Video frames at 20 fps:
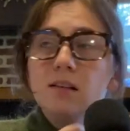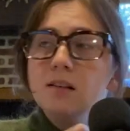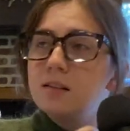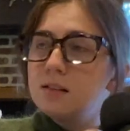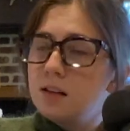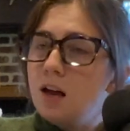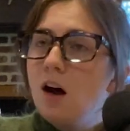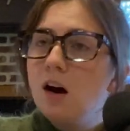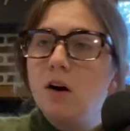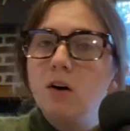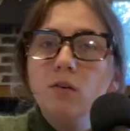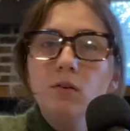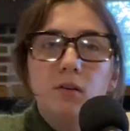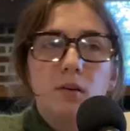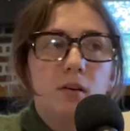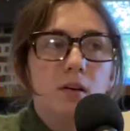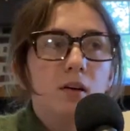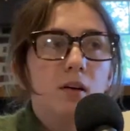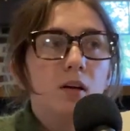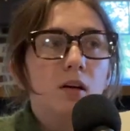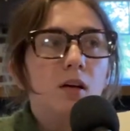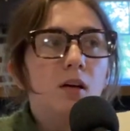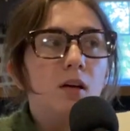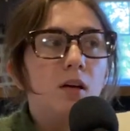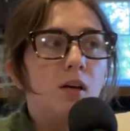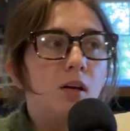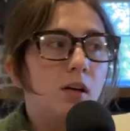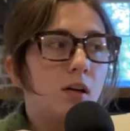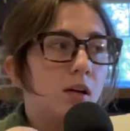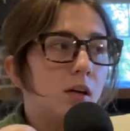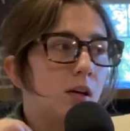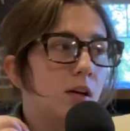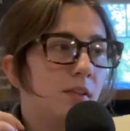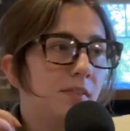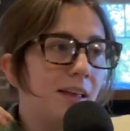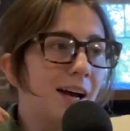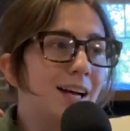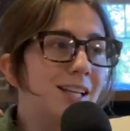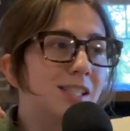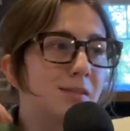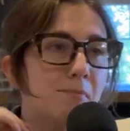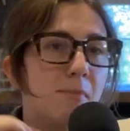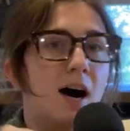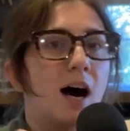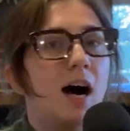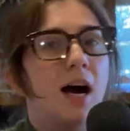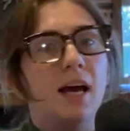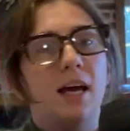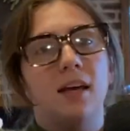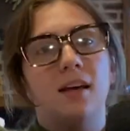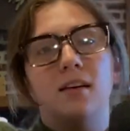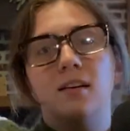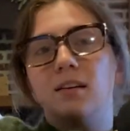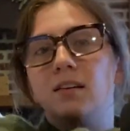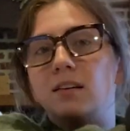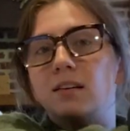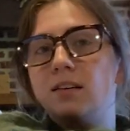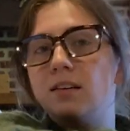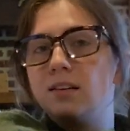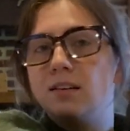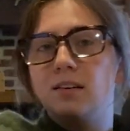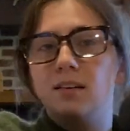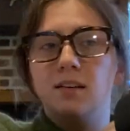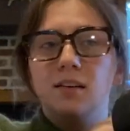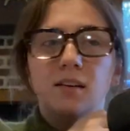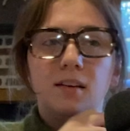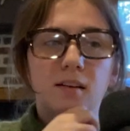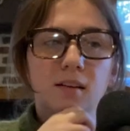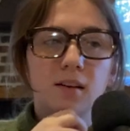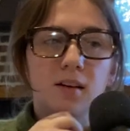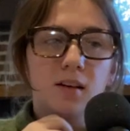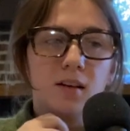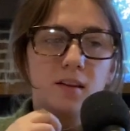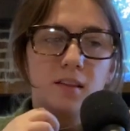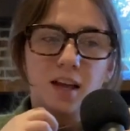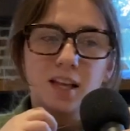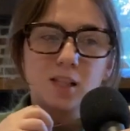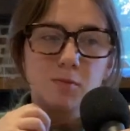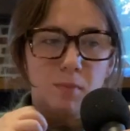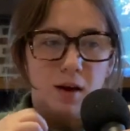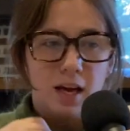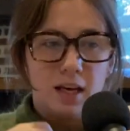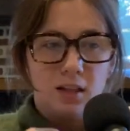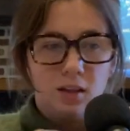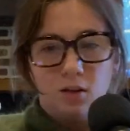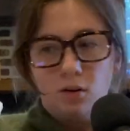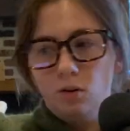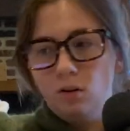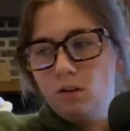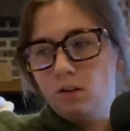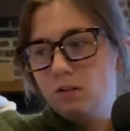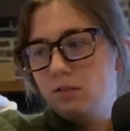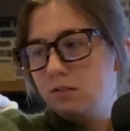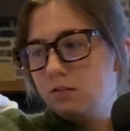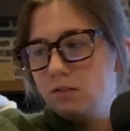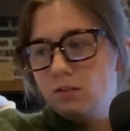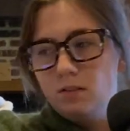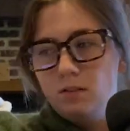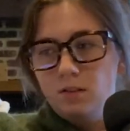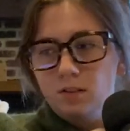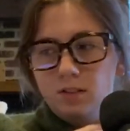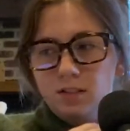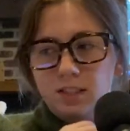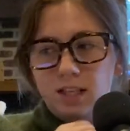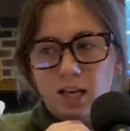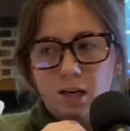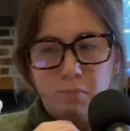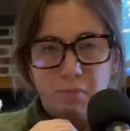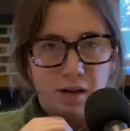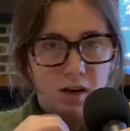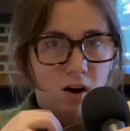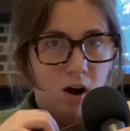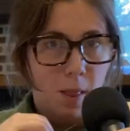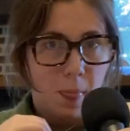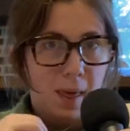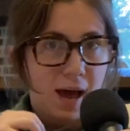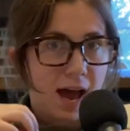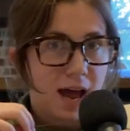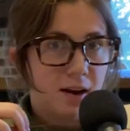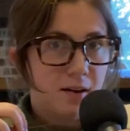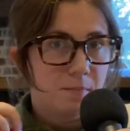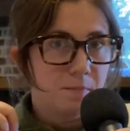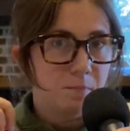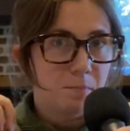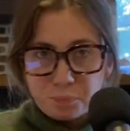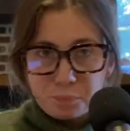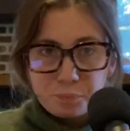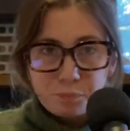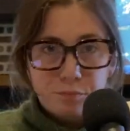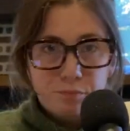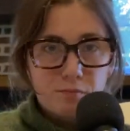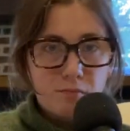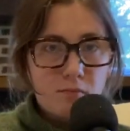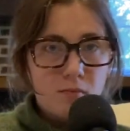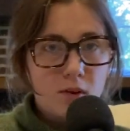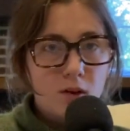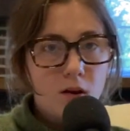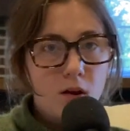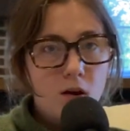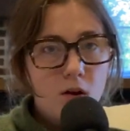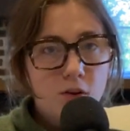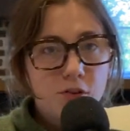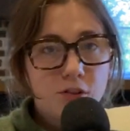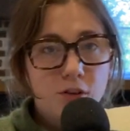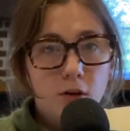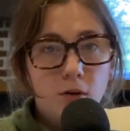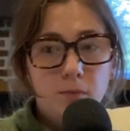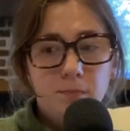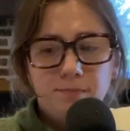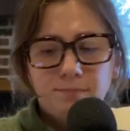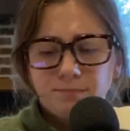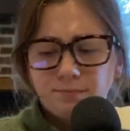So that's my little tidbit on that. Also,